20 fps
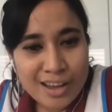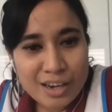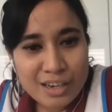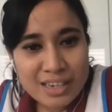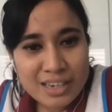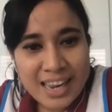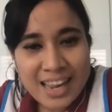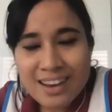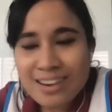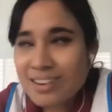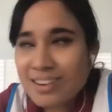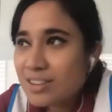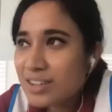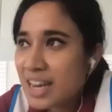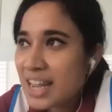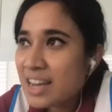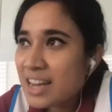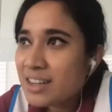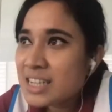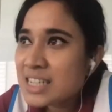take
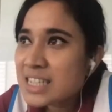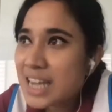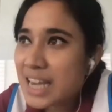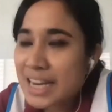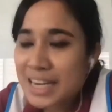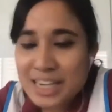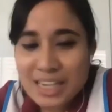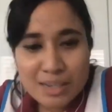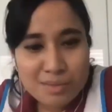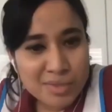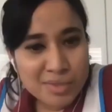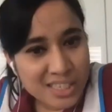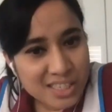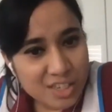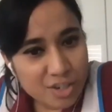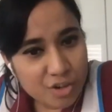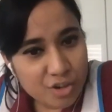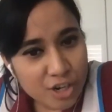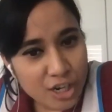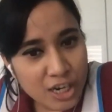these IDMs as
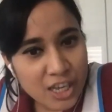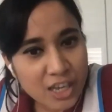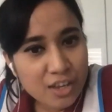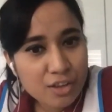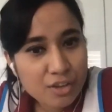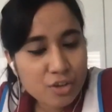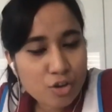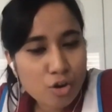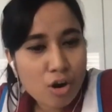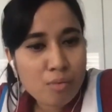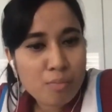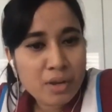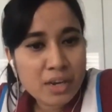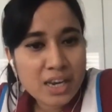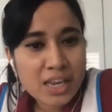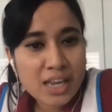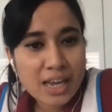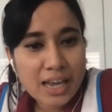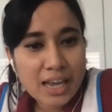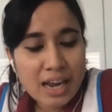really your
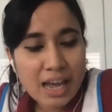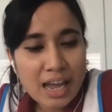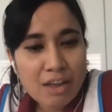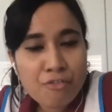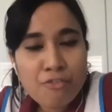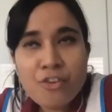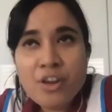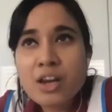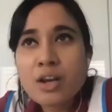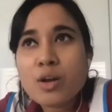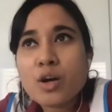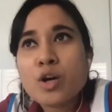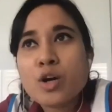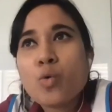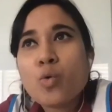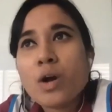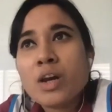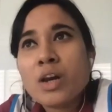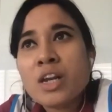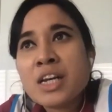meeting. And I feel a
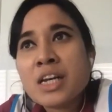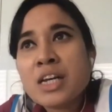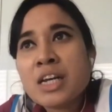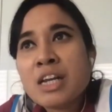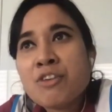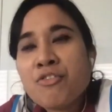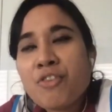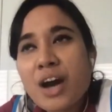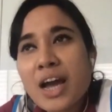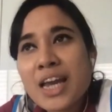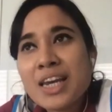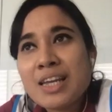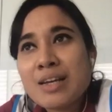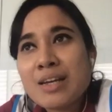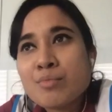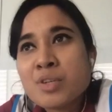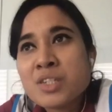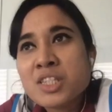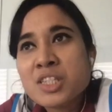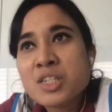qualitative
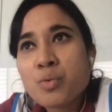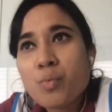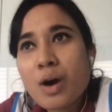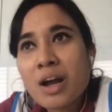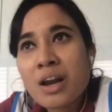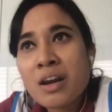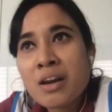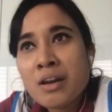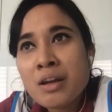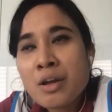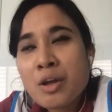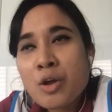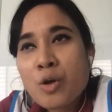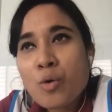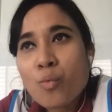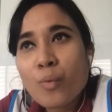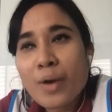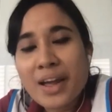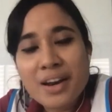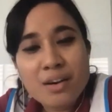IDM is the one
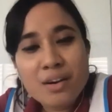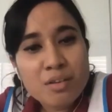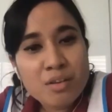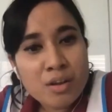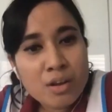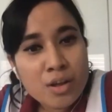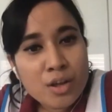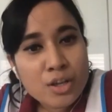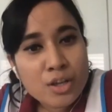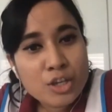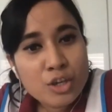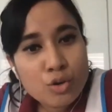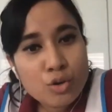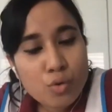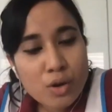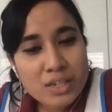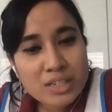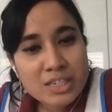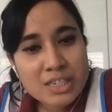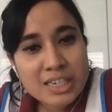when
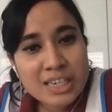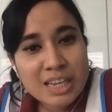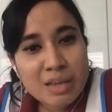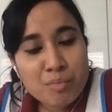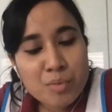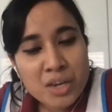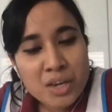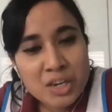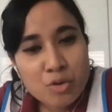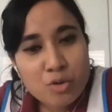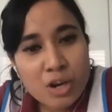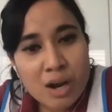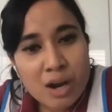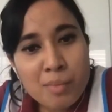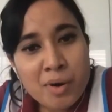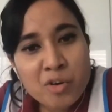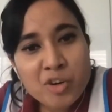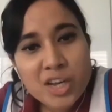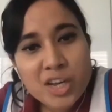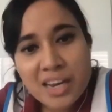you as a teammate, you come
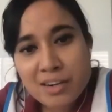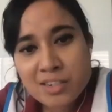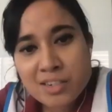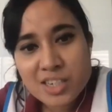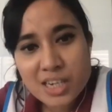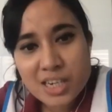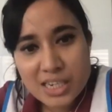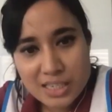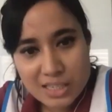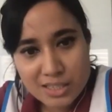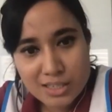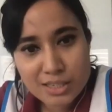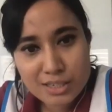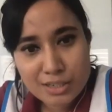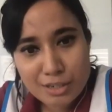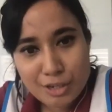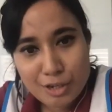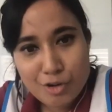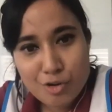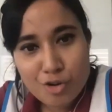out energized.
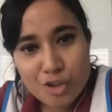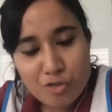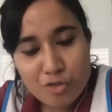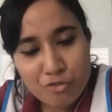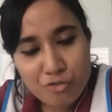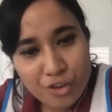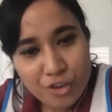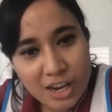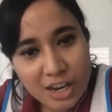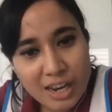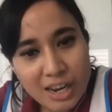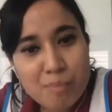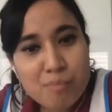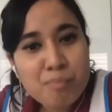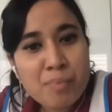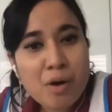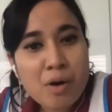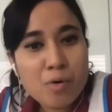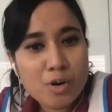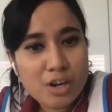You feel
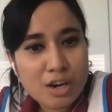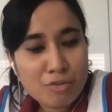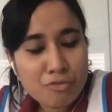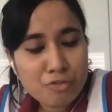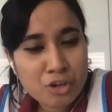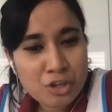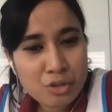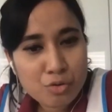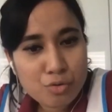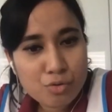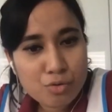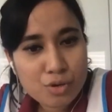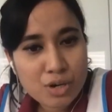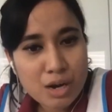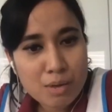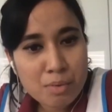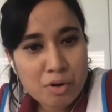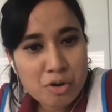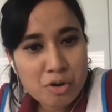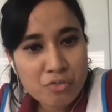empowered after you
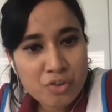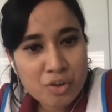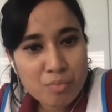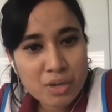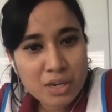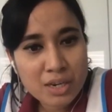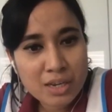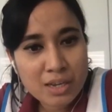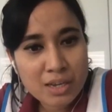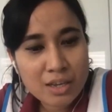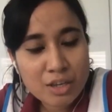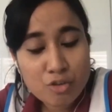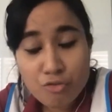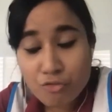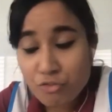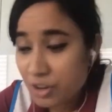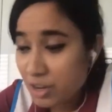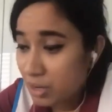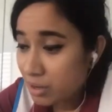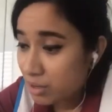come out of the meeting. You
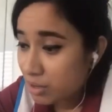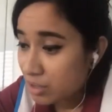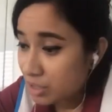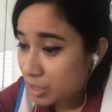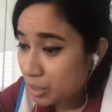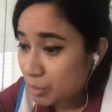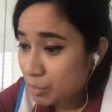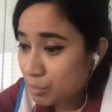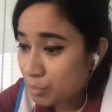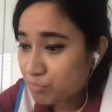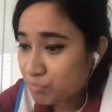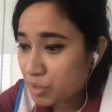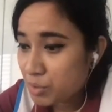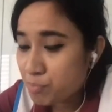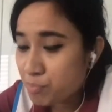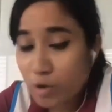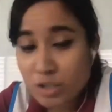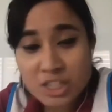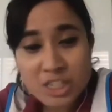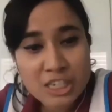feel the
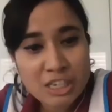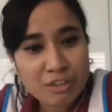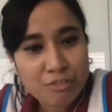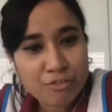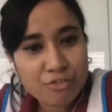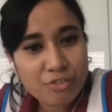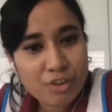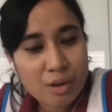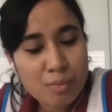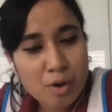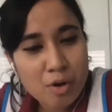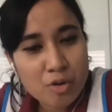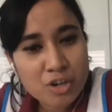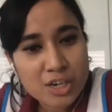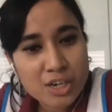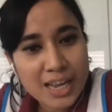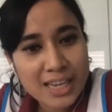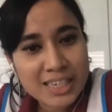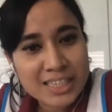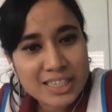positive about the
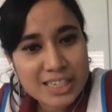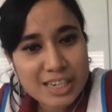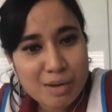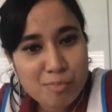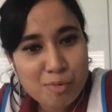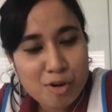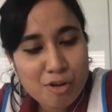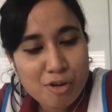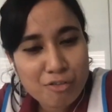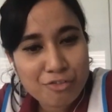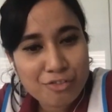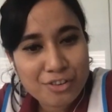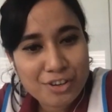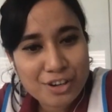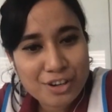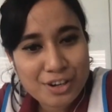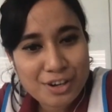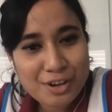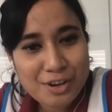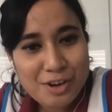next couple
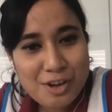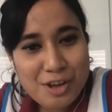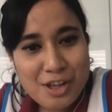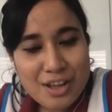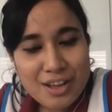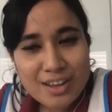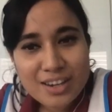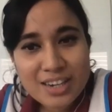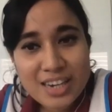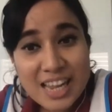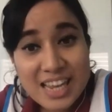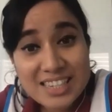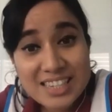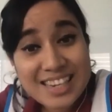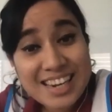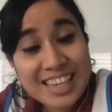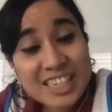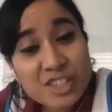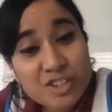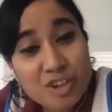of days
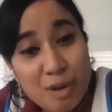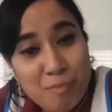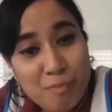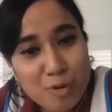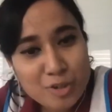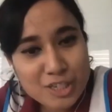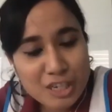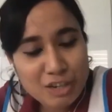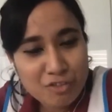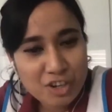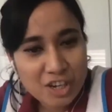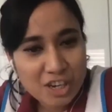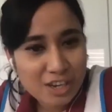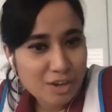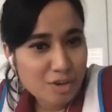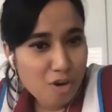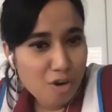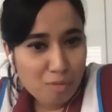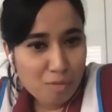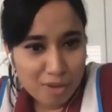and extra positivity.
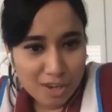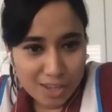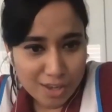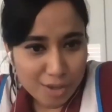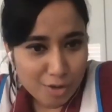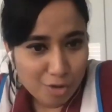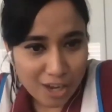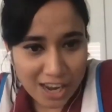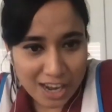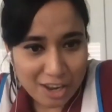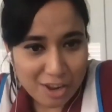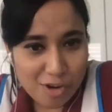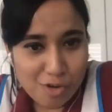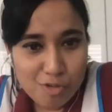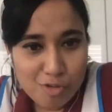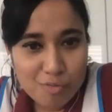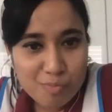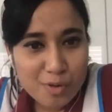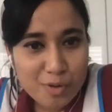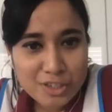Normally you carry your
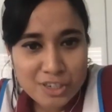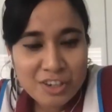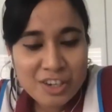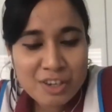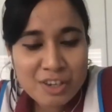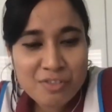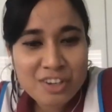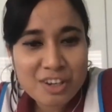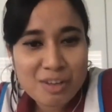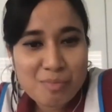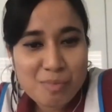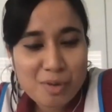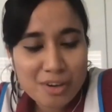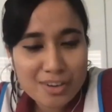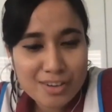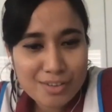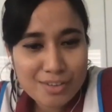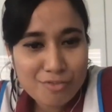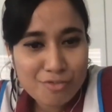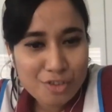own positivity, but
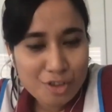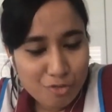you